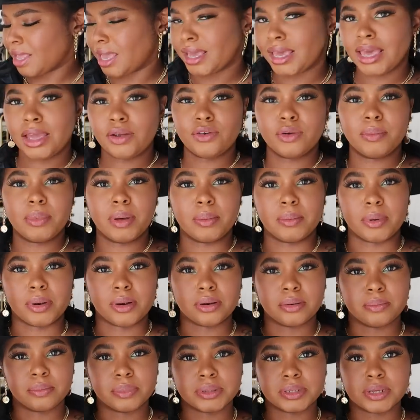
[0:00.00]
I can't
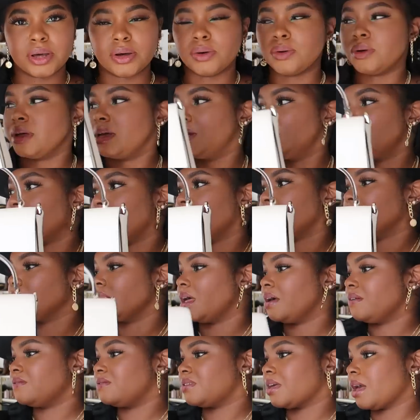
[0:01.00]
remember. So anyway,
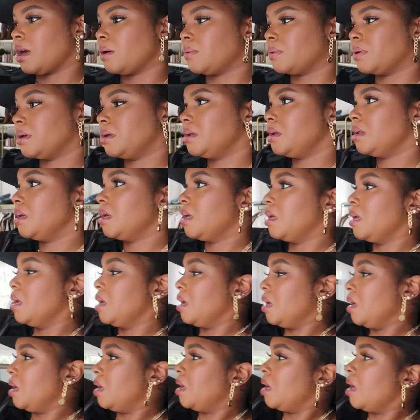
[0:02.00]
love that one.
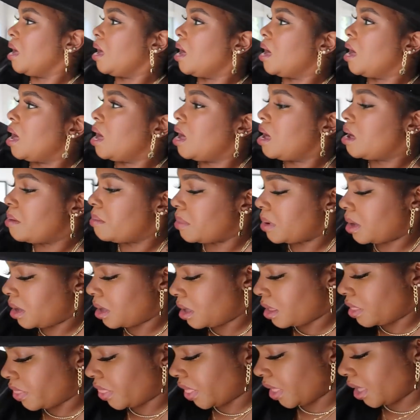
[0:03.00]

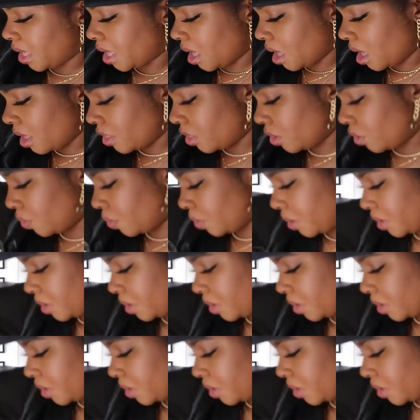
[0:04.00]
The other